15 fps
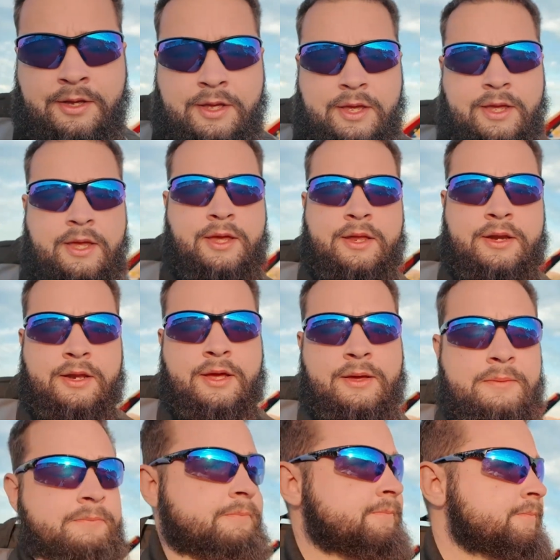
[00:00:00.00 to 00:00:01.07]
And
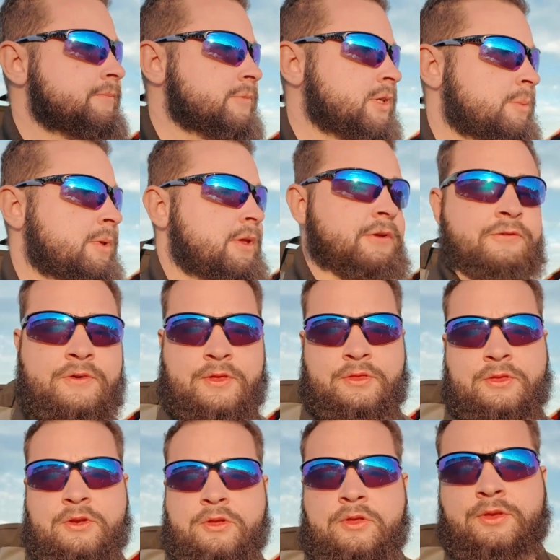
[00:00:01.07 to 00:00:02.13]
it's going to be a fun
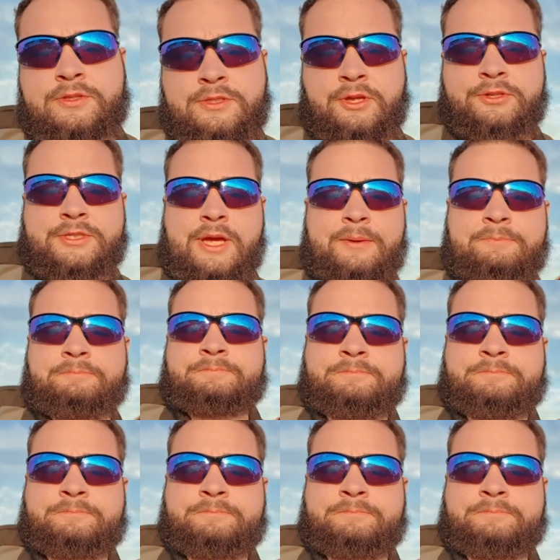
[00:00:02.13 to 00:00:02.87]
little time.